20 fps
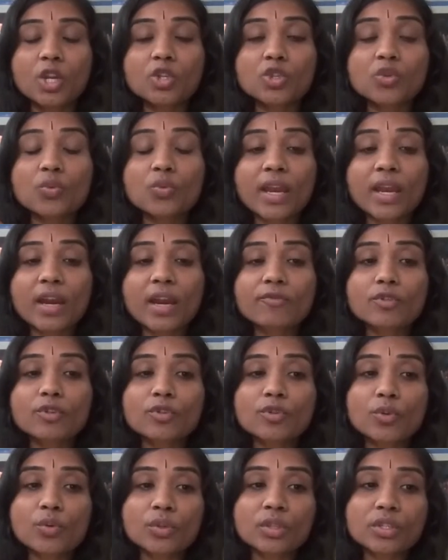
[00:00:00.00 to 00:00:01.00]
So we have to
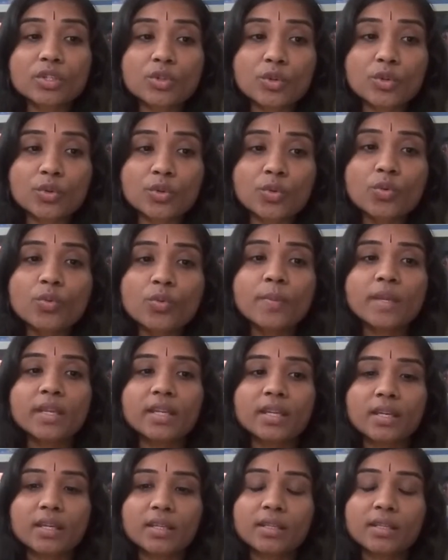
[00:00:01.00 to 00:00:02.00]
know the true
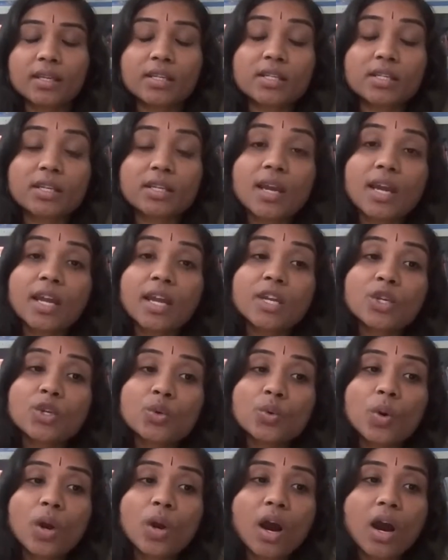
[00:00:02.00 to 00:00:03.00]
meaning that
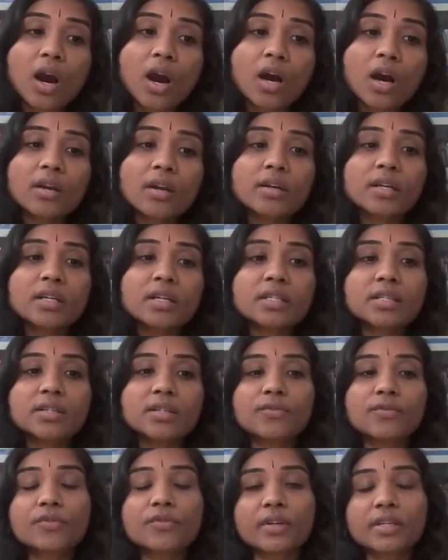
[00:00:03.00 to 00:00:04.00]
you are
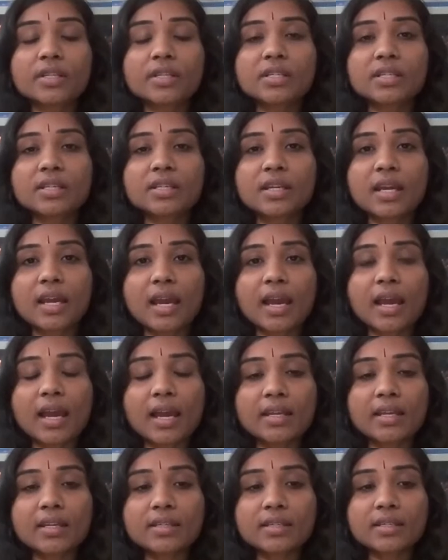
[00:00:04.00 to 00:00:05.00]
different
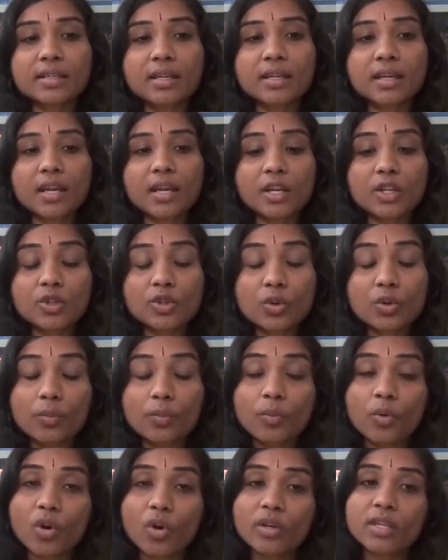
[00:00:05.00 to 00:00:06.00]
and your
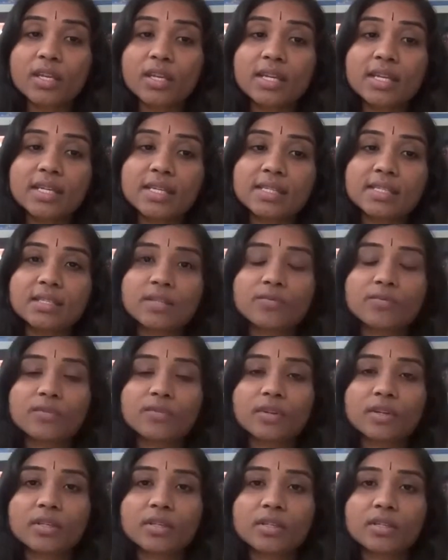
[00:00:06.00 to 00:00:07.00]
body is
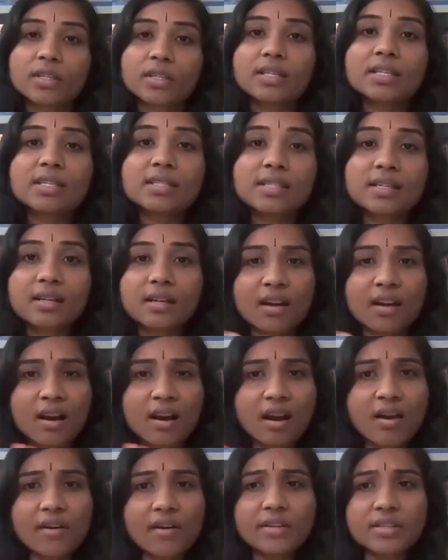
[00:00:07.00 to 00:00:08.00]
different. That is, the
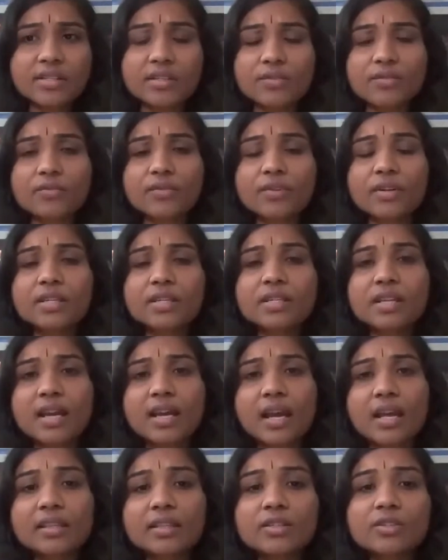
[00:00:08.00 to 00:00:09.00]
car is different
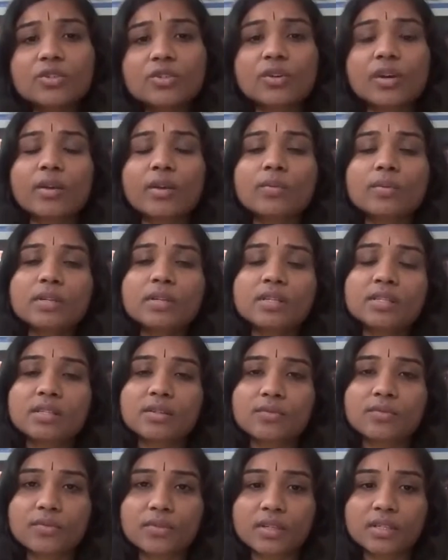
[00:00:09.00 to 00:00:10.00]
and the driver is
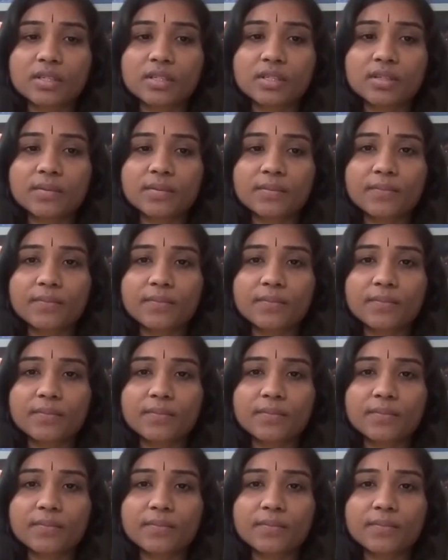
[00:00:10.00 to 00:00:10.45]
different.